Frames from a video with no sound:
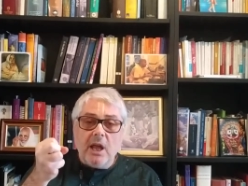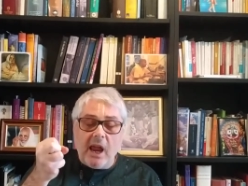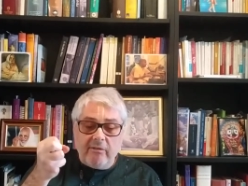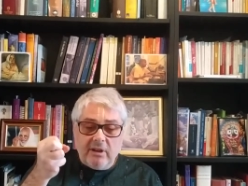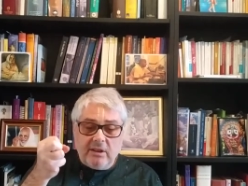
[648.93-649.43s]

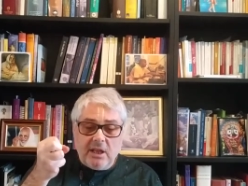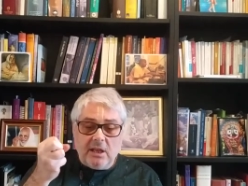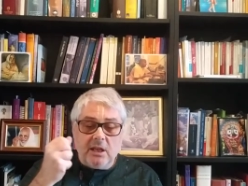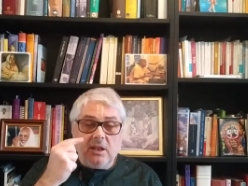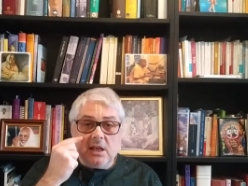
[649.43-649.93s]
everything.
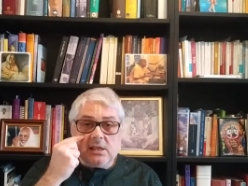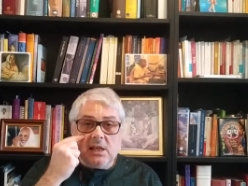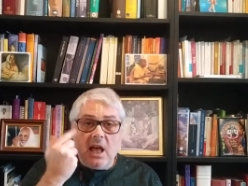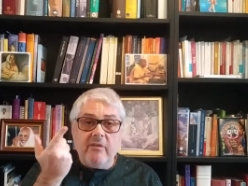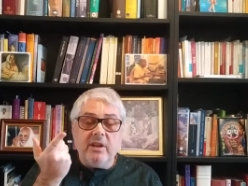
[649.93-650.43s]
He doesn't
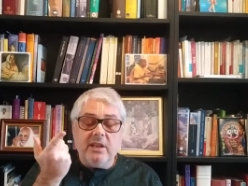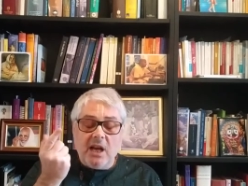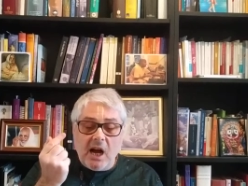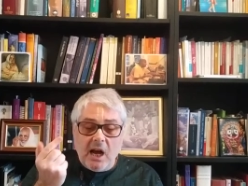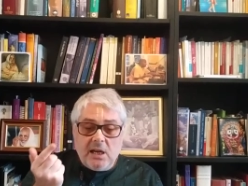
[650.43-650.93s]
have any
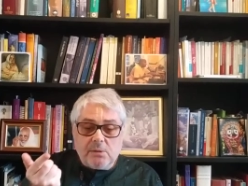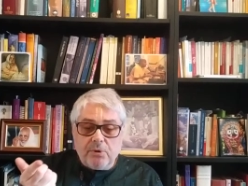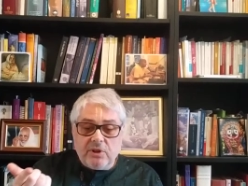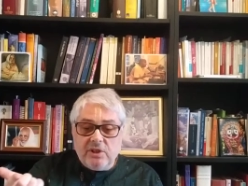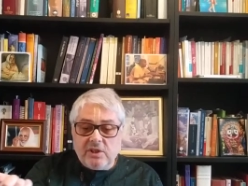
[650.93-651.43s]
eyes,
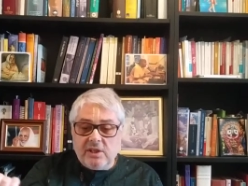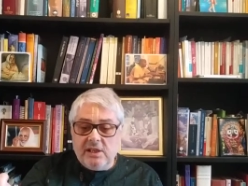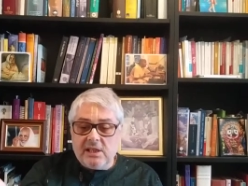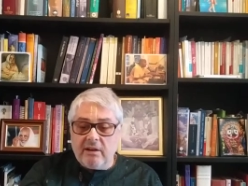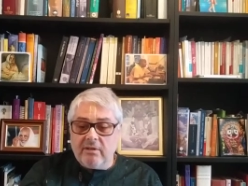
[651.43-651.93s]
but he
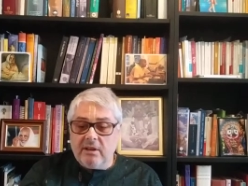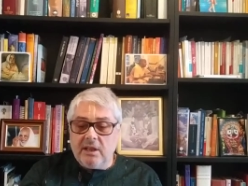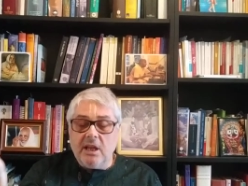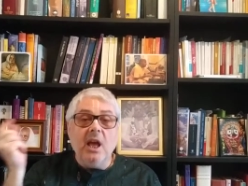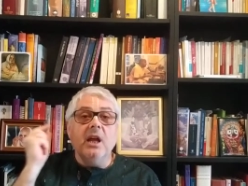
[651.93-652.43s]
sees
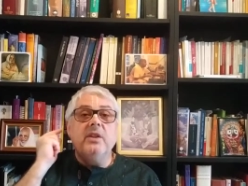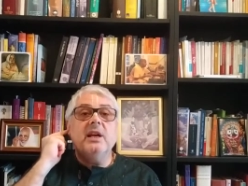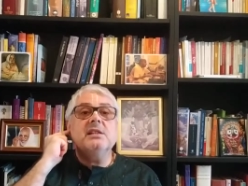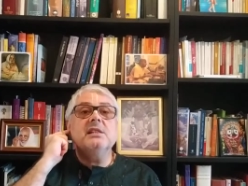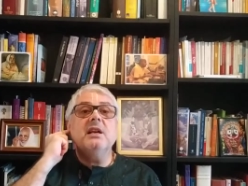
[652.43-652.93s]
everything.
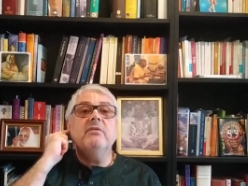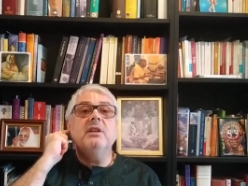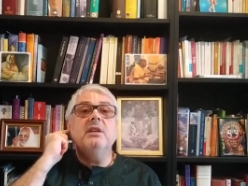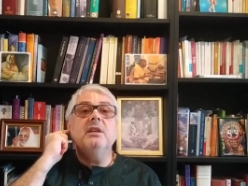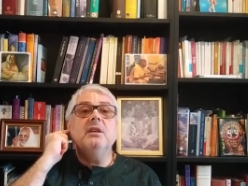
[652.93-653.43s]
Doesn't have
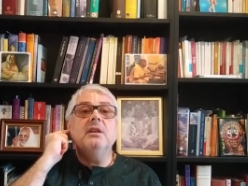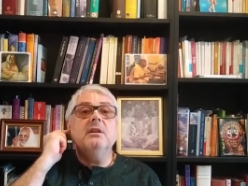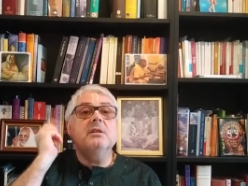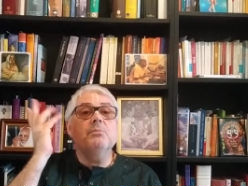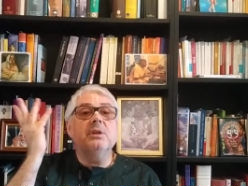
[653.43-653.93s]
any
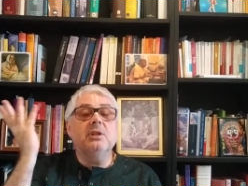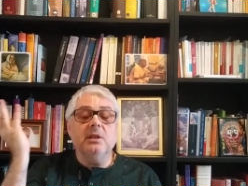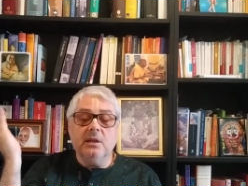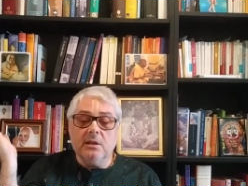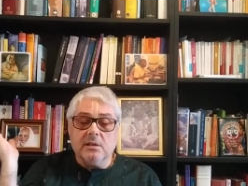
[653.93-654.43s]
ears, but he
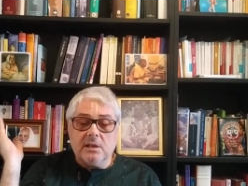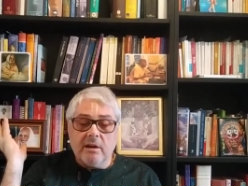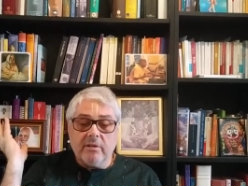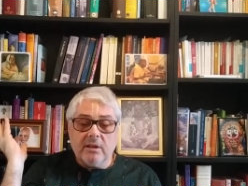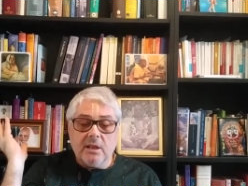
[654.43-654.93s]
hears
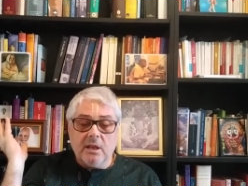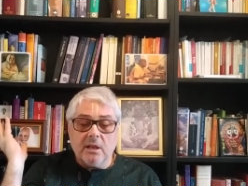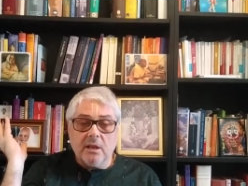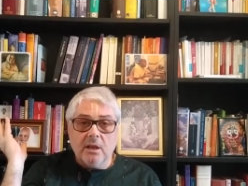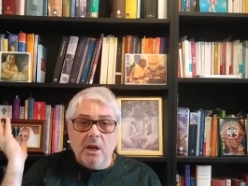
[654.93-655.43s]
everything.
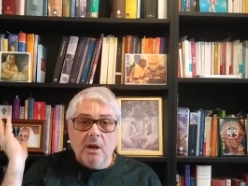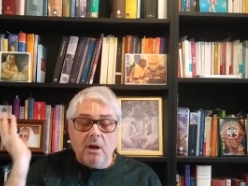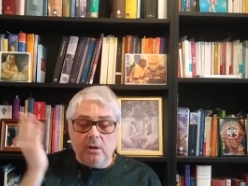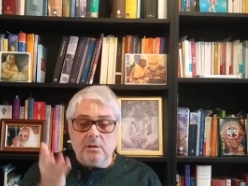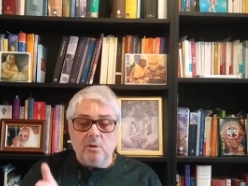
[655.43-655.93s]

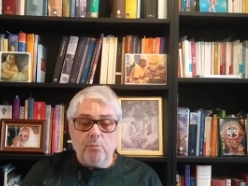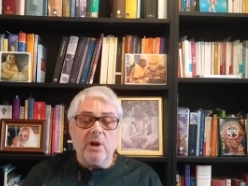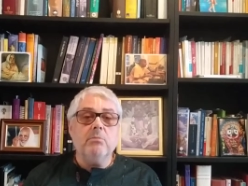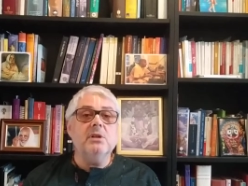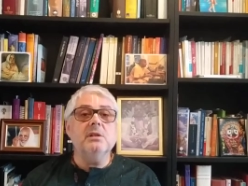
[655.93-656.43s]
Also,
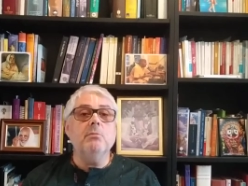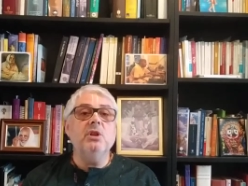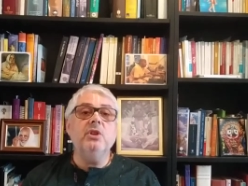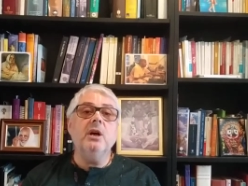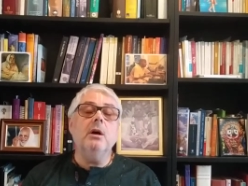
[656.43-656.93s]
Brahma
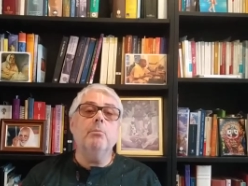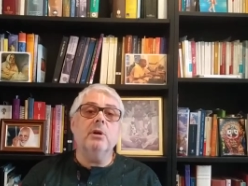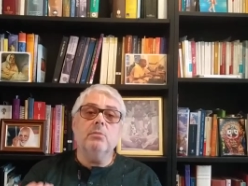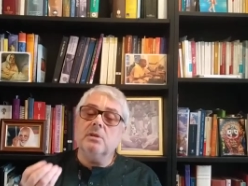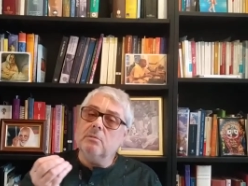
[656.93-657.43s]
Samhita.
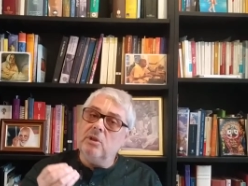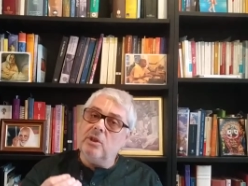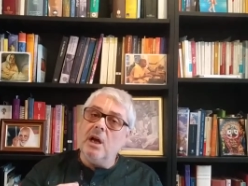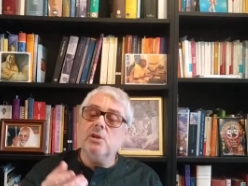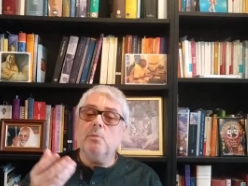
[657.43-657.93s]
Brahma
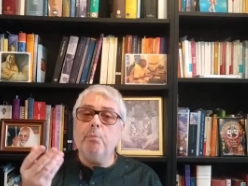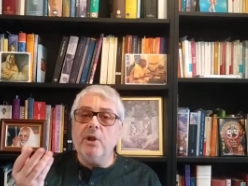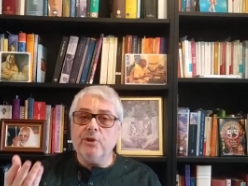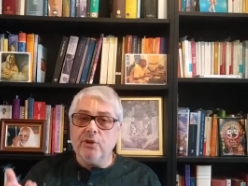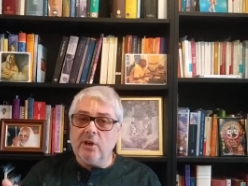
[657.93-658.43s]
Samhita is a
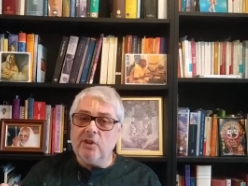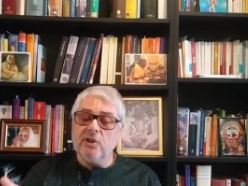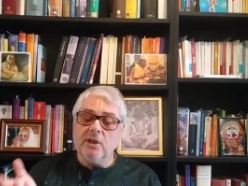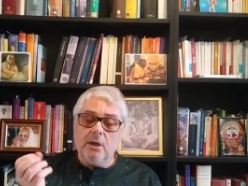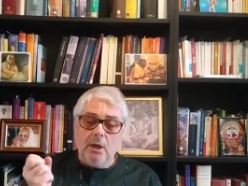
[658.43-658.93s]

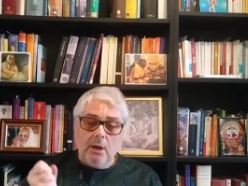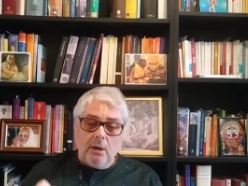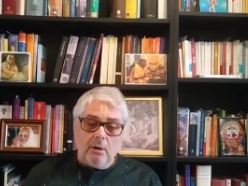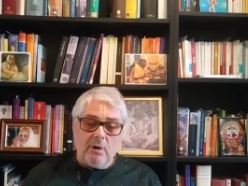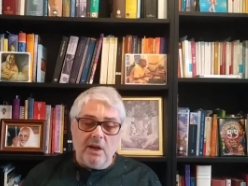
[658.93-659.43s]
Pancharatra
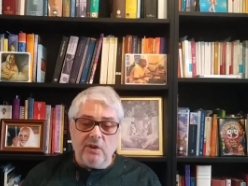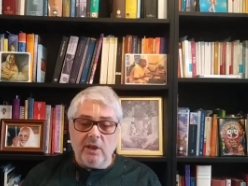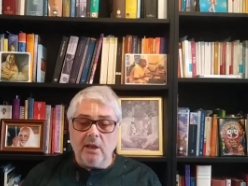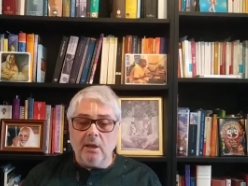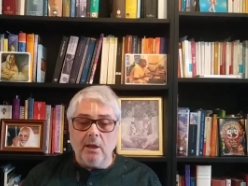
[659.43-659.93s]

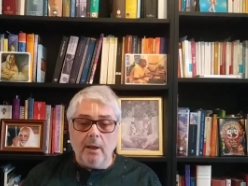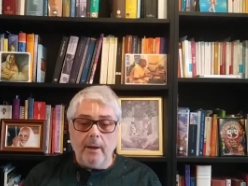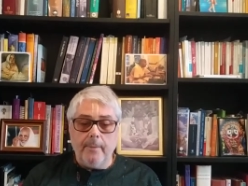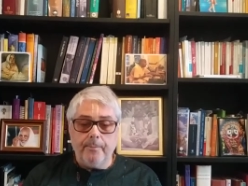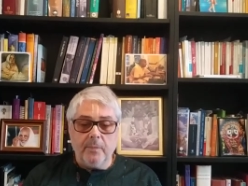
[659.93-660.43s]
writing. Uh,